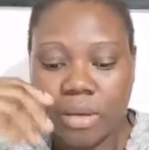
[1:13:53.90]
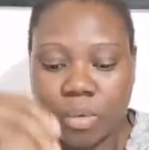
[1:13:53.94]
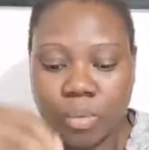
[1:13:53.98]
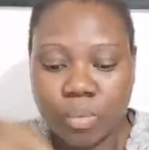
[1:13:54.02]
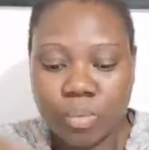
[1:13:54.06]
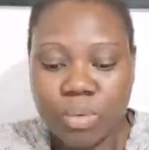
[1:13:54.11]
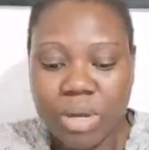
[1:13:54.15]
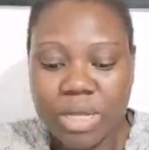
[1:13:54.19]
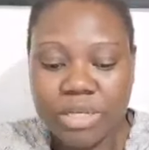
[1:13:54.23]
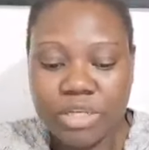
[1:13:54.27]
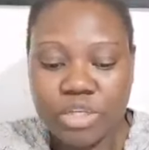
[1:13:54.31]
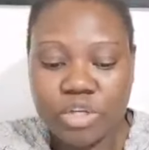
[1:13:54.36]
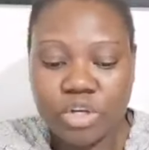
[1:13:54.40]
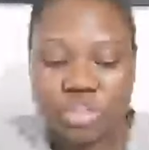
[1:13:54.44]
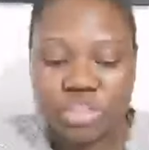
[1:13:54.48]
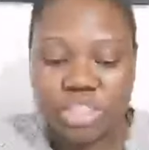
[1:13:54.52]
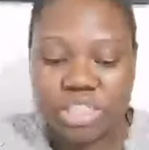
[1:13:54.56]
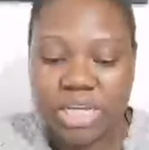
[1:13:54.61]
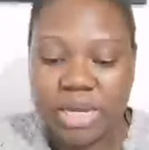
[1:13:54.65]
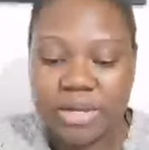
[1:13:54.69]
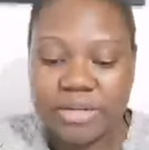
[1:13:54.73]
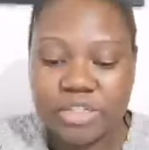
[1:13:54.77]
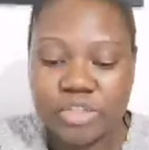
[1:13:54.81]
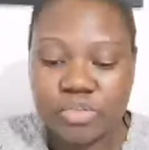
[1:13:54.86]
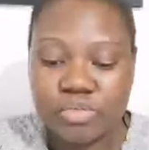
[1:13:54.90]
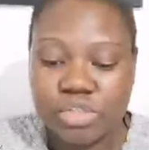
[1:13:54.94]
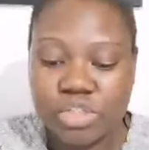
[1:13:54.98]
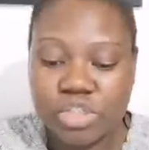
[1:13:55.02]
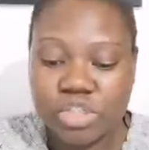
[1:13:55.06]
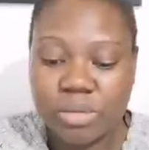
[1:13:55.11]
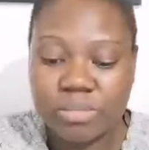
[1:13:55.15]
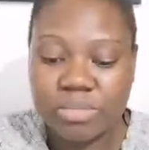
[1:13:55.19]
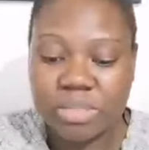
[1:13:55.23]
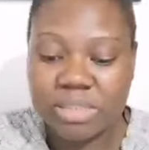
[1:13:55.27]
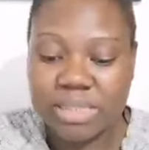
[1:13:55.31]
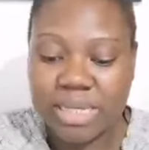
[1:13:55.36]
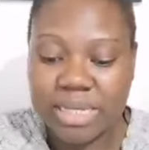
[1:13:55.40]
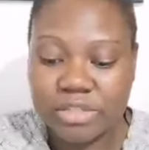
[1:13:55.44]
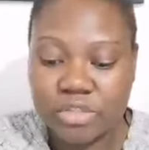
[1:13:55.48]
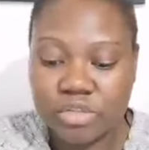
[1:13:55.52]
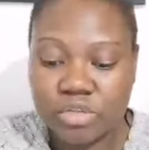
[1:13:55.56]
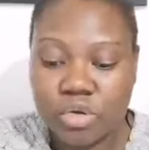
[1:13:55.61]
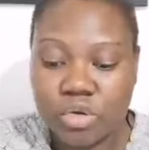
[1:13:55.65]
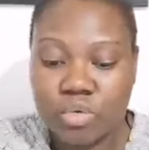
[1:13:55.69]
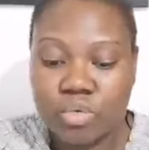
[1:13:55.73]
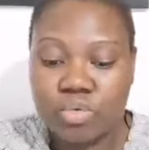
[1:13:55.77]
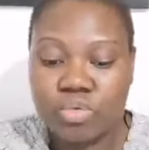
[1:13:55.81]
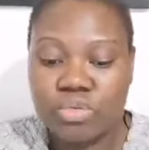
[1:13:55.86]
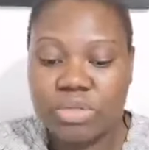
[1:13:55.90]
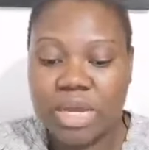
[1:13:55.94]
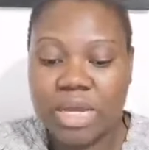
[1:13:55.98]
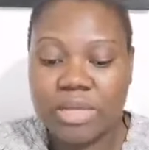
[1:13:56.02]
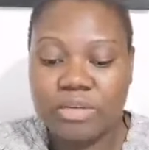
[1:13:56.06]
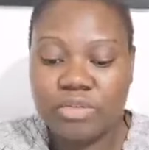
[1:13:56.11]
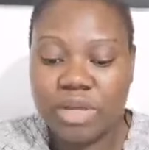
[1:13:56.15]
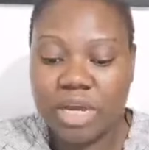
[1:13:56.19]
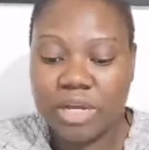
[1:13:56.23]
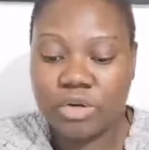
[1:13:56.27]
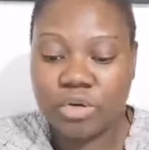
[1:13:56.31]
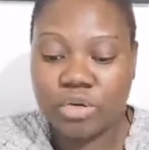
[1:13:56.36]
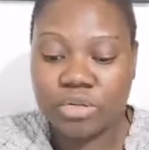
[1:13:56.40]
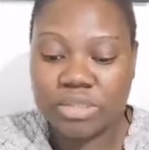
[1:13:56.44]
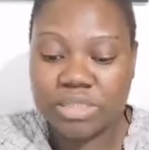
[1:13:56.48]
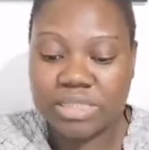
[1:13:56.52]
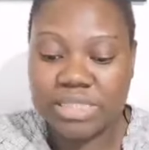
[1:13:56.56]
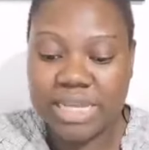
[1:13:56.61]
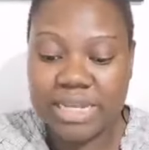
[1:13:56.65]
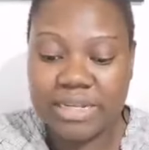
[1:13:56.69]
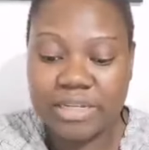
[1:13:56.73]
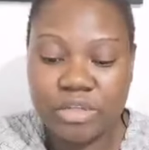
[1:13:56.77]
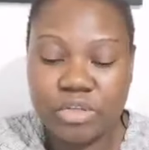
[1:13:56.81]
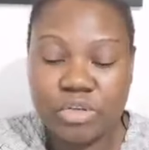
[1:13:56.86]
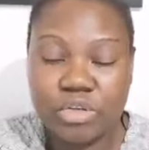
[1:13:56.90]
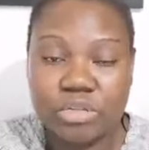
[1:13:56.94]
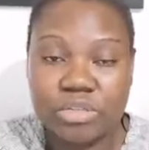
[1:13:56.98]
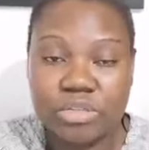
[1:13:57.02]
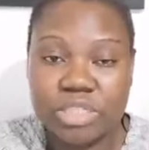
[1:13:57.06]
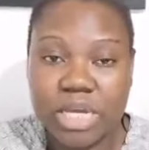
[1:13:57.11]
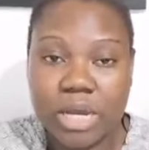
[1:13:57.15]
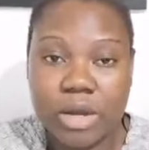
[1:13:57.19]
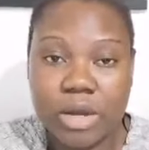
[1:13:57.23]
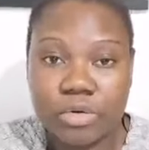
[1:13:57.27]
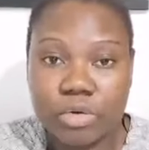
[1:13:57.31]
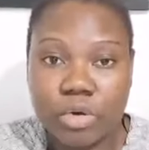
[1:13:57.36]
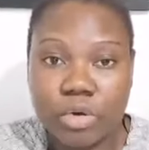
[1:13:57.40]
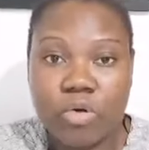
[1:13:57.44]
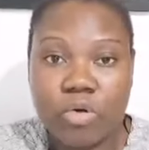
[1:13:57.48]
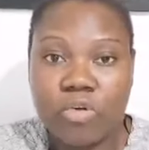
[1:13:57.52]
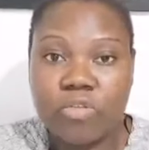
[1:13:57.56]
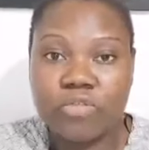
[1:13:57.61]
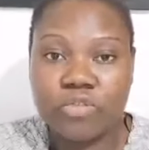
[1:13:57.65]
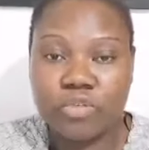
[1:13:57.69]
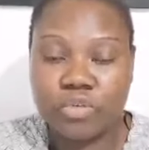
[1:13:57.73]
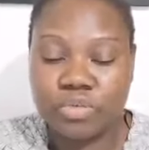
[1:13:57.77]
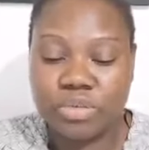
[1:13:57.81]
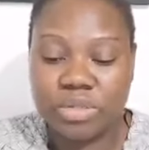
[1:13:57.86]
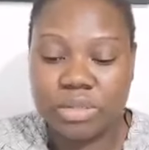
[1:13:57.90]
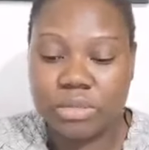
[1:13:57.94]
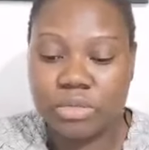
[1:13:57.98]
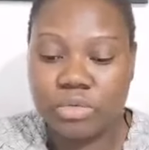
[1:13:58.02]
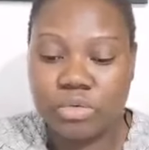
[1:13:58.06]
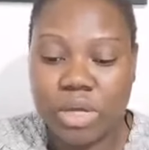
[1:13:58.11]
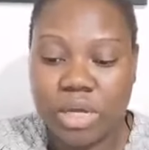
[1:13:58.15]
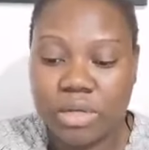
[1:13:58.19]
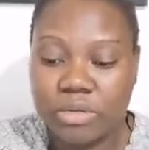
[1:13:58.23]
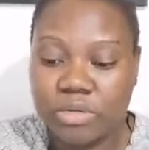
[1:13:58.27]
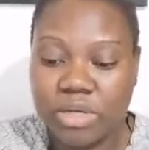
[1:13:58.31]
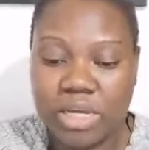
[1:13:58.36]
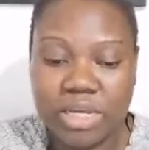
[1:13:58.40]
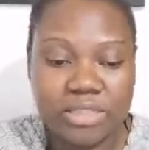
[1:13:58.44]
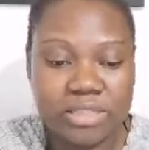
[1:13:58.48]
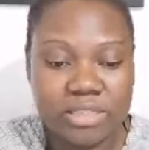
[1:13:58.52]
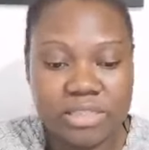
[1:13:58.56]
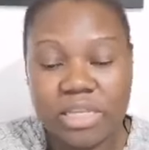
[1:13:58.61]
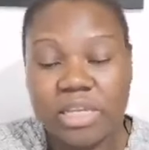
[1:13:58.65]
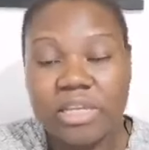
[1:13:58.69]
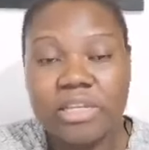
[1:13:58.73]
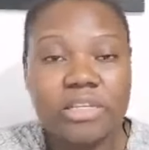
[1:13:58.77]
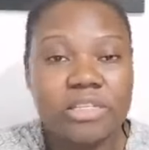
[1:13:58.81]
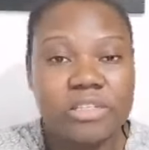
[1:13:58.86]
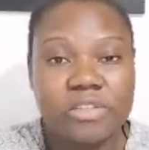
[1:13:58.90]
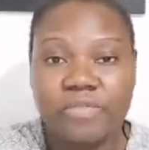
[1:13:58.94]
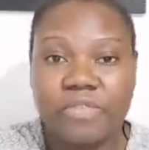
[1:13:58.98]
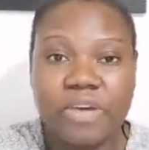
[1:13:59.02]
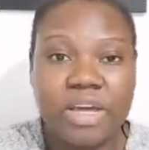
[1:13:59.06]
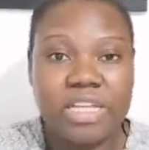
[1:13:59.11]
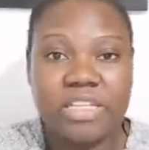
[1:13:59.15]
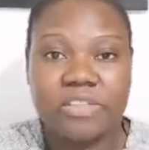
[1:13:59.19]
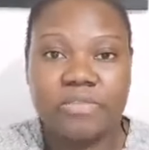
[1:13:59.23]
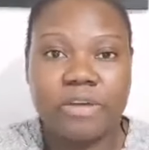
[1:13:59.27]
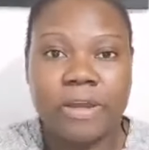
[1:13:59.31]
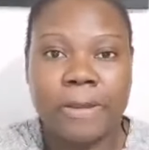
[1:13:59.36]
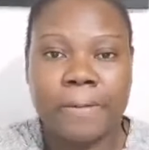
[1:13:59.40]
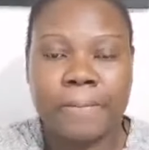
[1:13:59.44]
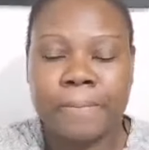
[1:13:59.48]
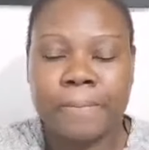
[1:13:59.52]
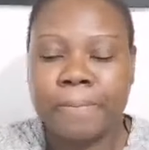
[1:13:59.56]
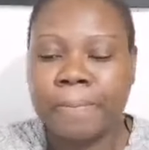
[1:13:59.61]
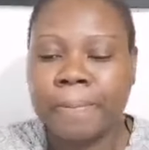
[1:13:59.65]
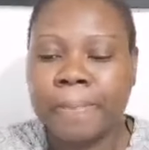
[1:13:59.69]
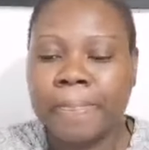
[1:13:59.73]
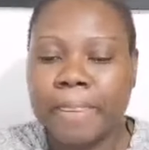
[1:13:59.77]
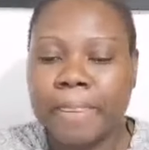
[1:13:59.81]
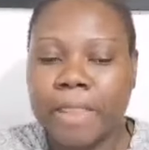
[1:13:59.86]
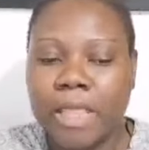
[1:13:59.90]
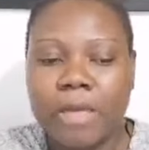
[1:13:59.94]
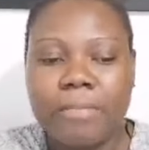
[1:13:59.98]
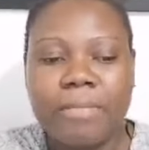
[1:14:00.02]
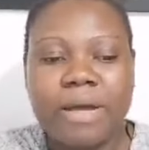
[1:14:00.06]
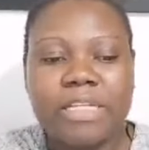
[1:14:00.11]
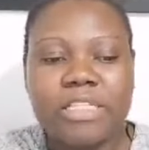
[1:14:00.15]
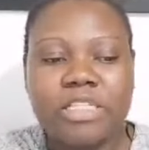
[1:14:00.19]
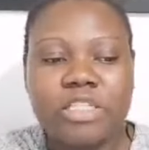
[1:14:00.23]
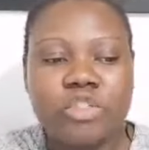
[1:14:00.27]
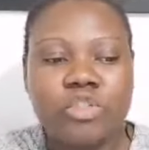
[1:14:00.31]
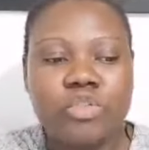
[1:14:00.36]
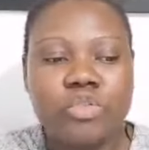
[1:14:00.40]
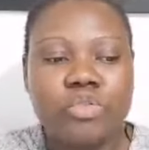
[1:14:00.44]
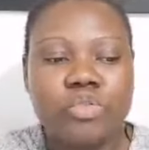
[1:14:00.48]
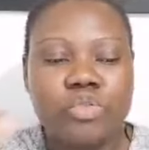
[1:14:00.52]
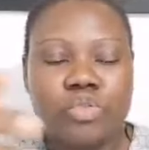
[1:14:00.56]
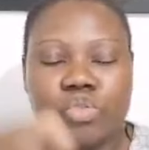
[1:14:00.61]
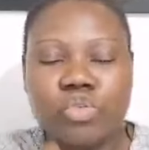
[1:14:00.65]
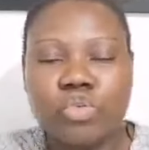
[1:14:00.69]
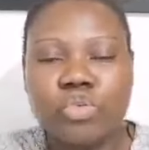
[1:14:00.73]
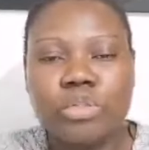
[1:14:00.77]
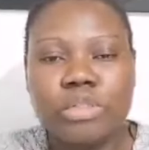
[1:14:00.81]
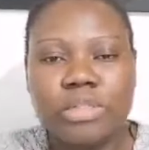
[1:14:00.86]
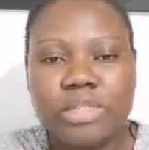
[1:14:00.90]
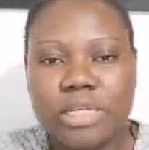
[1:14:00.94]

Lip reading: when your child is doing something that is not good and you are not telling your child off, you are saying it's fine. Imagine you told